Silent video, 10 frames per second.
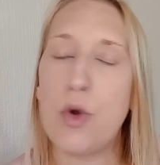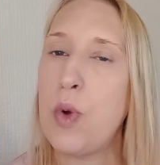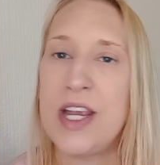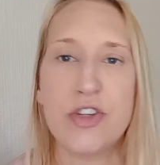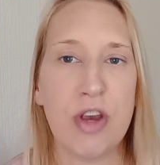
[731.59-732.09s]

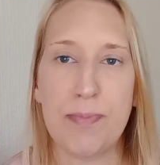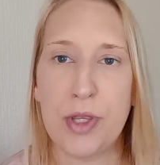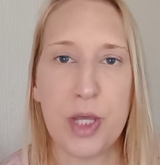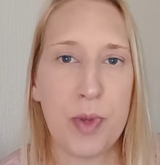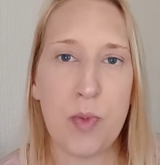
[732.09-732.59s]
Queen
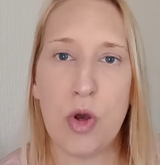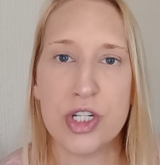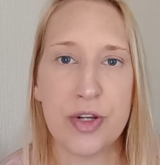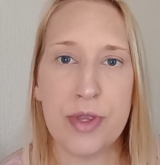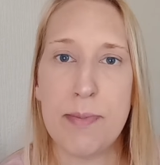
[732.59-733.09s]
tribute that we
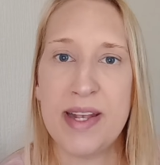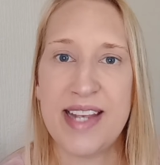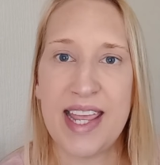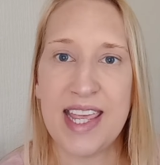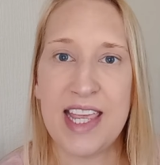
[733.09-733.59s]
watched on the
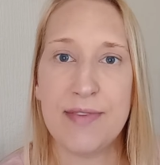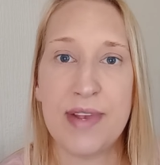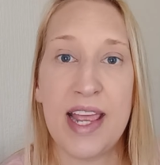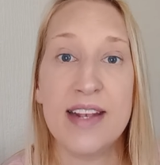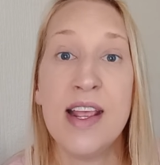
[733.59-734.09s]
Monday
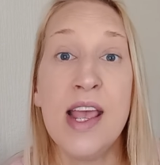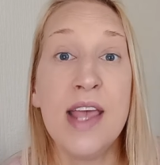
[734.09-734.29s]
evening,